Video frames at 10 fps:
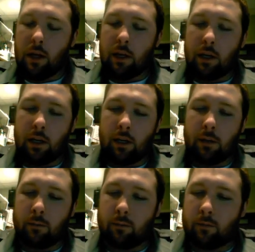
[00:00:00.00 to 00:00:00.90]
I
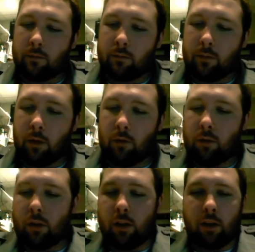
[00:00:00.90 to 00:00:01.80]
would
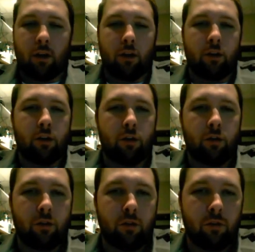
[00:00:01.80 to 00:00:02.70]
really encourage you
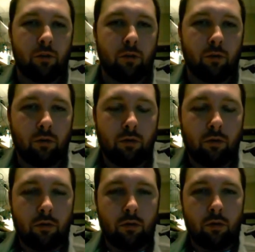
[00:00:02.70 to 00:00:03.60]
to
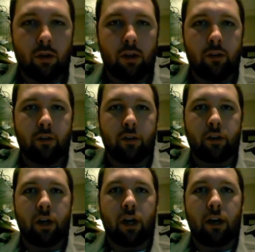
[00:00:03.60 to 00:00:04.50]
give it a
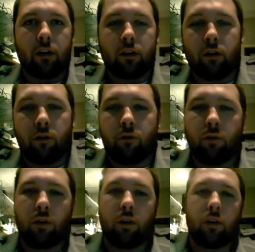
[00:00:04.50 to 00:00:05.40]
shot and go
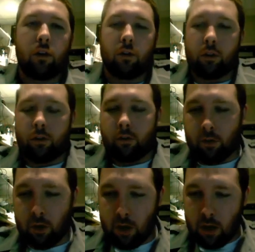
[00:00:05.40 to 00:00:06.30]
for it. You know, it's
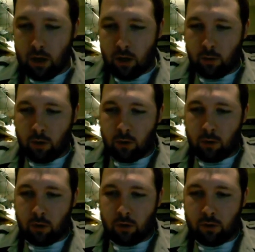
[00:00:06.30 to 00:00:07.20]
one of the
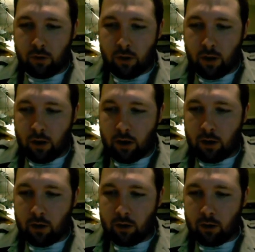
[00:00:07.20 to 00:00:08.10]
most
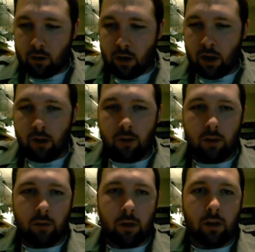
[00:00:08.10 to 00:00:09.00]
highly
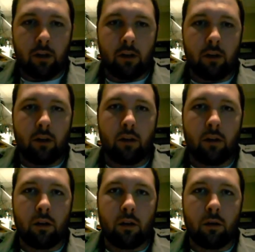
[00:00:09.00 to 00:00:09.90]
respected
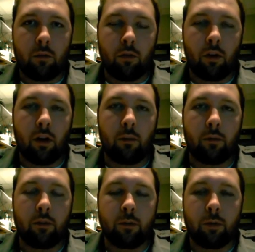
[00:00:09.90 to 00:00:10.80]

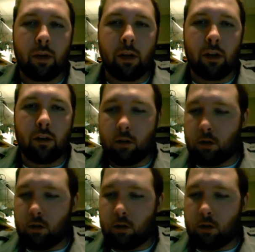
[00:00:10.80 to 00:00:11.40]
programs in Japan.